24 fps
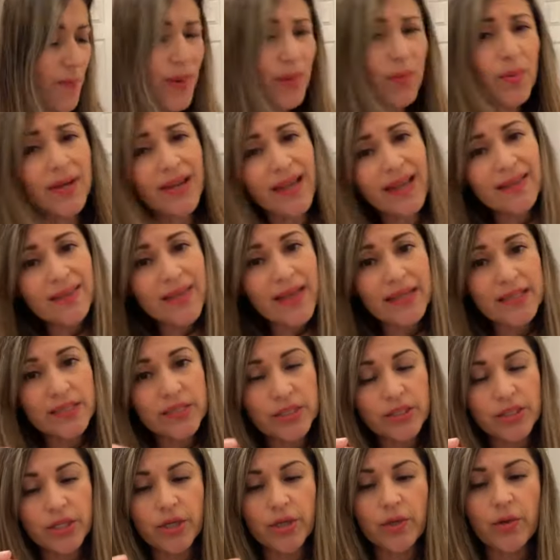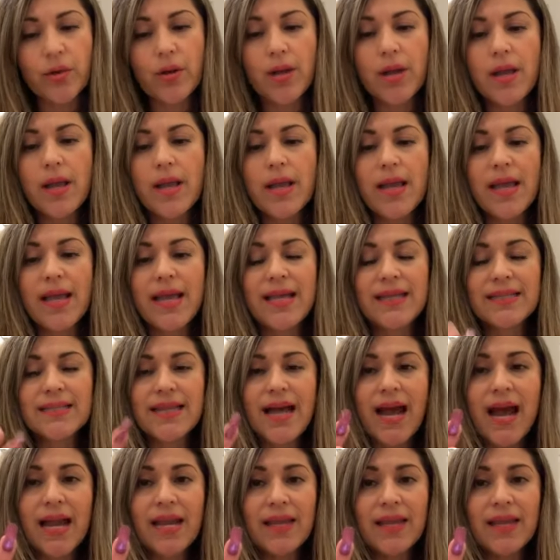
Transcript: But what I like to do is